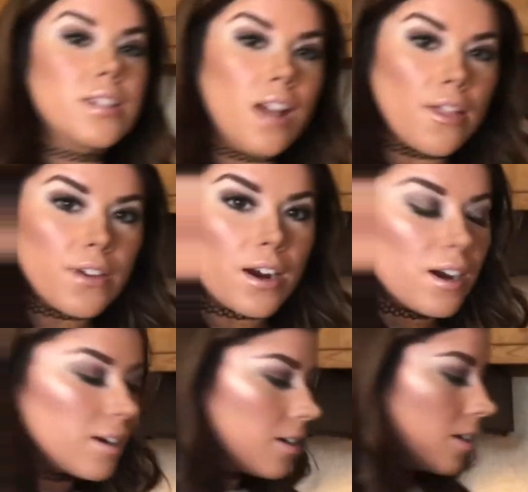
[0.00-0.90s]

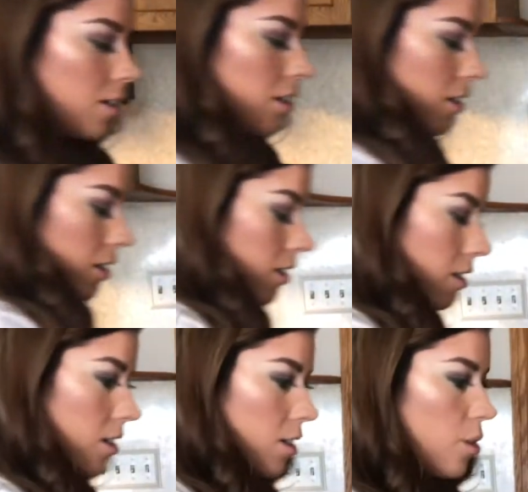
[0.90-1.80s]
another
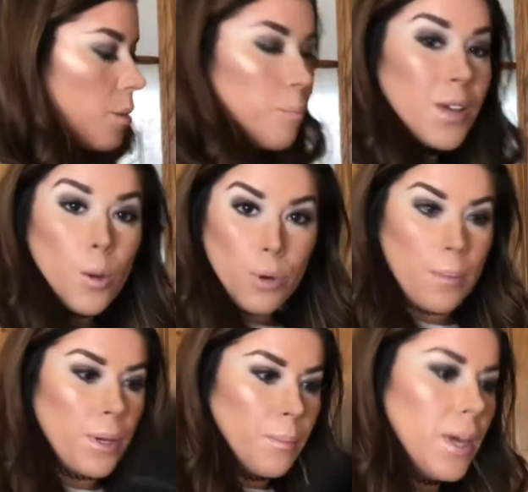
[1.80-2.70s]
meal
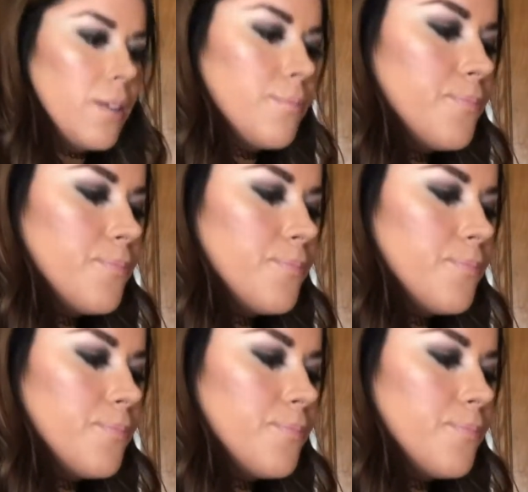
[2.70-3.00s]
prepping bin.